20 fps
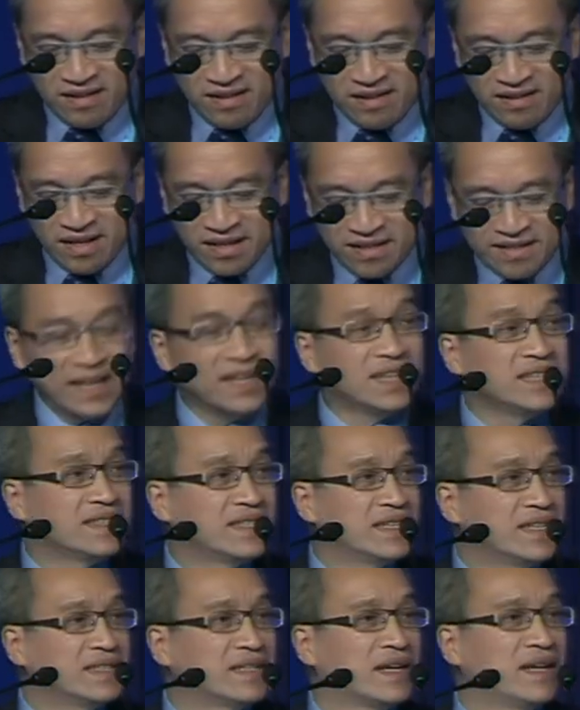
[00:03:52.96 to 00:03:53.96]

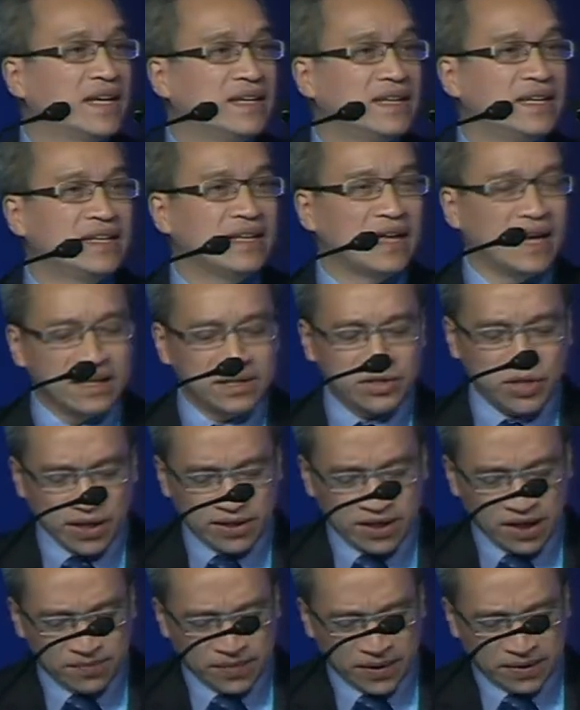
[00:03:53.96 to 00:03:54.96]
Excellencies, ladies and
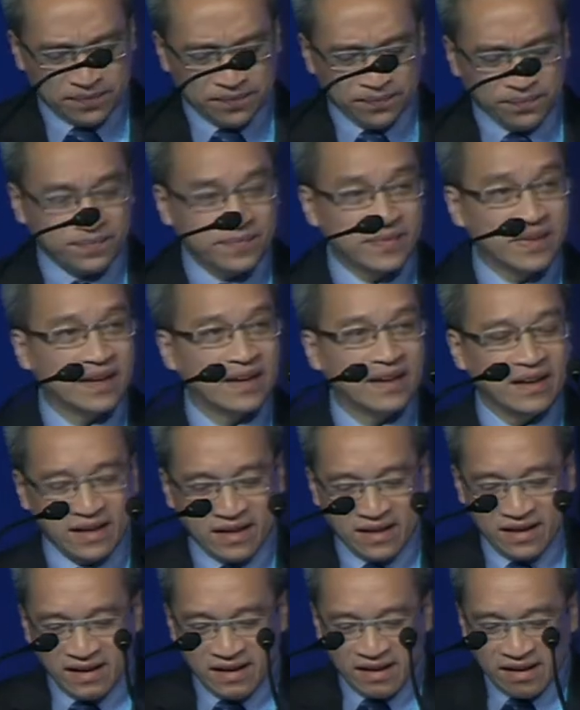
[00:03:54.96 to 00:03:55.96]
gentlemen,
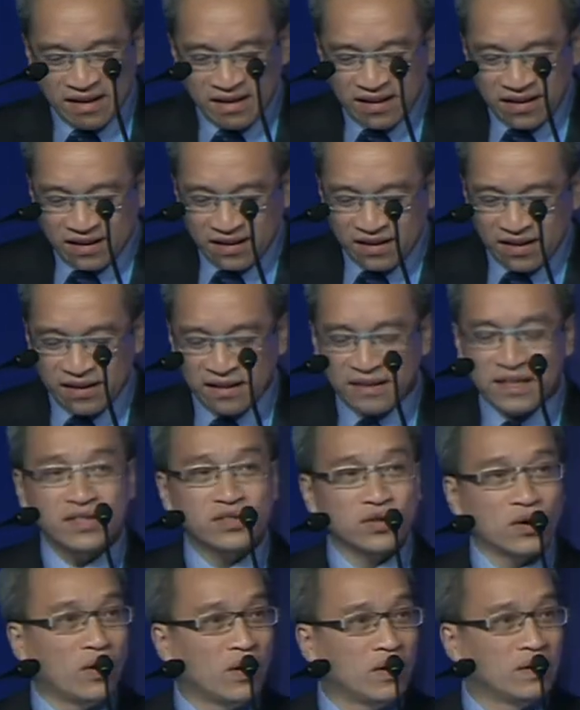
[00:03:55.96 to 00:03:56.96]
in
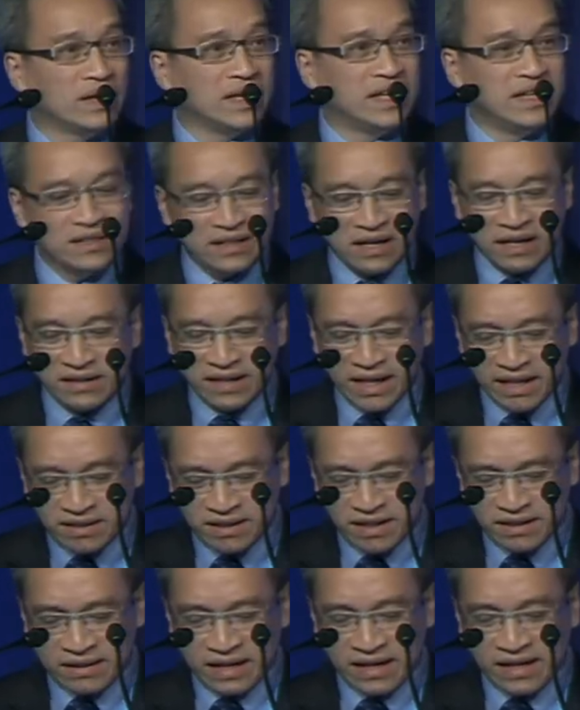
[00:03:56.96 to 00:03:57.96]
this all
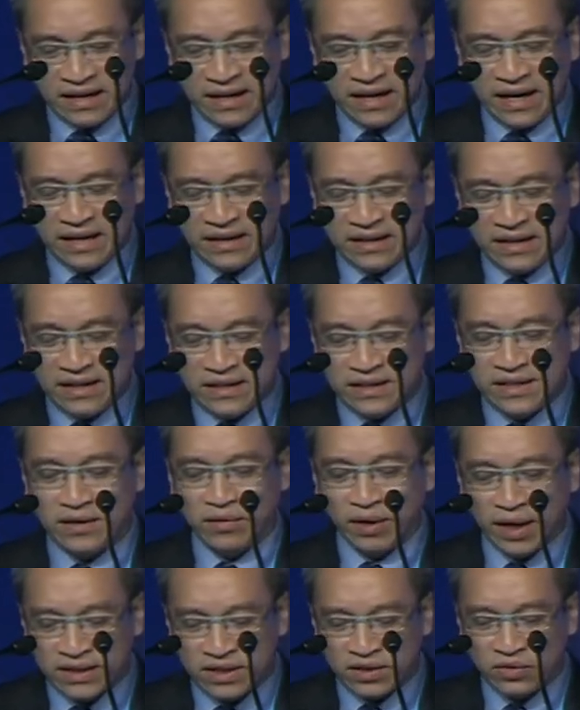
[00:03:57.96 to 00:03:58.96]
interconnected and
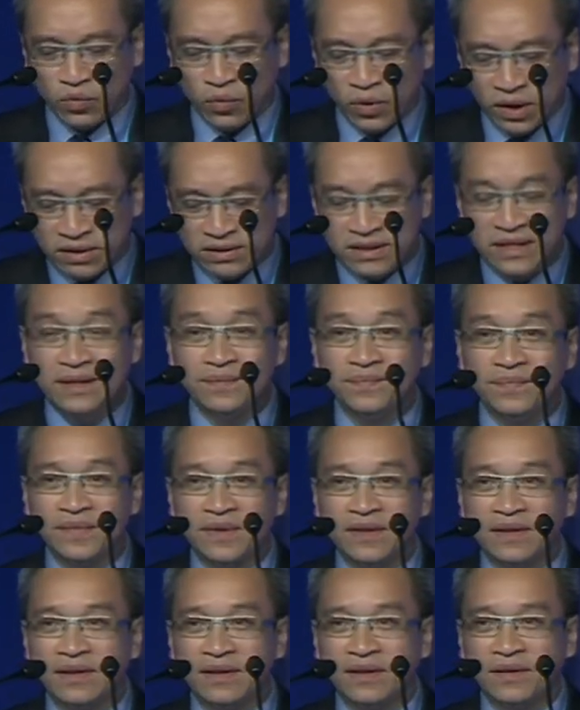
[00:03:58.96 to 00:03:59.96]
integrated world,
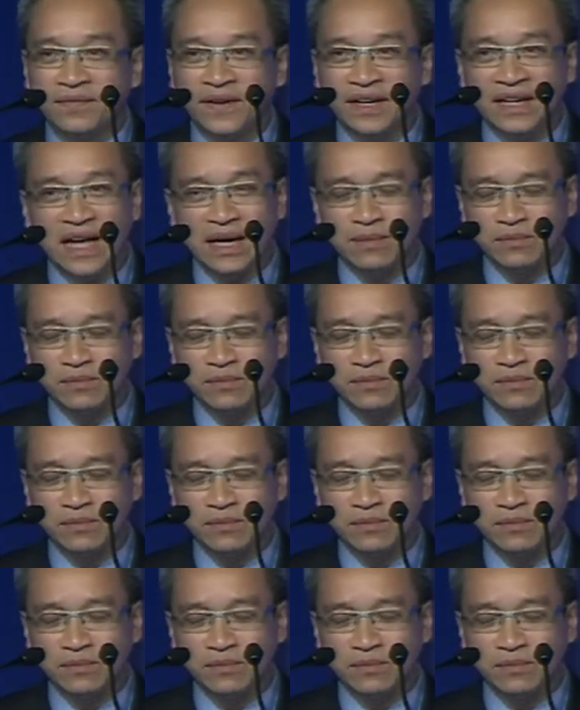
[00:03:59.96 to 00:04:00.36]
Vietnam